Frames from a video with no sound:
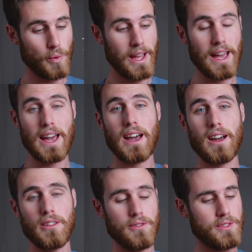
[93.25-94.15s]
we
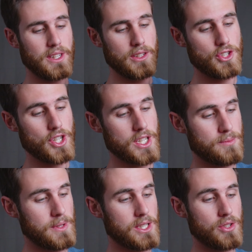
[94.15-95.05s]
have the
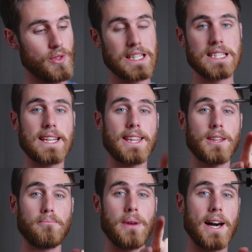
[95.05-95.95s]
adjustment to extend
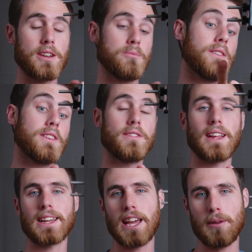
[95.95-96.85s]
the bottom of the
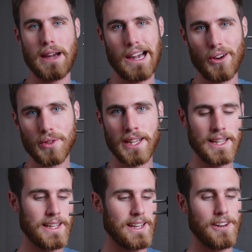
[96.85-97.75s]
FLYCAM out.
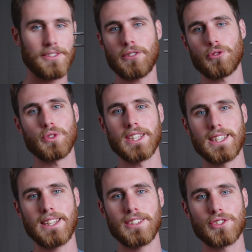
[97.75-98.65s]
I've never really
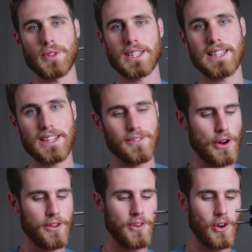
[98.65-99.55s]
needed to extend it
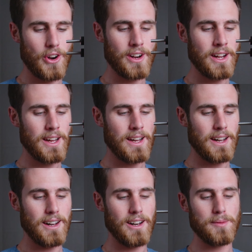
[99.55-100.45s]
very far.
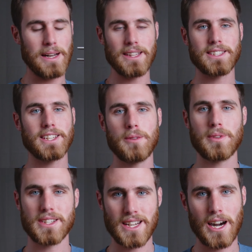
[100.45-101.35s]
I like to keep
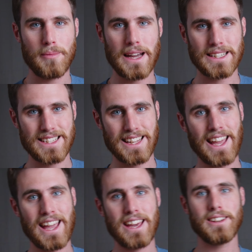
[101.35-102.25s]
it as compact as I
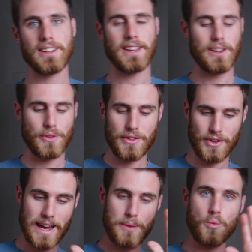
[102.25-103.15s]
can. I'd
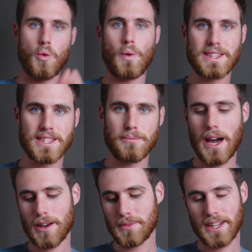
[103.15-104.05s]
rather add more weight to the
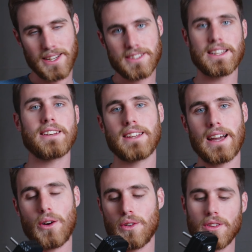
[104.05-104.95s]
bottom than extend it
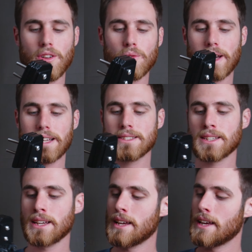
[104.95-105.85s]
out a long ways.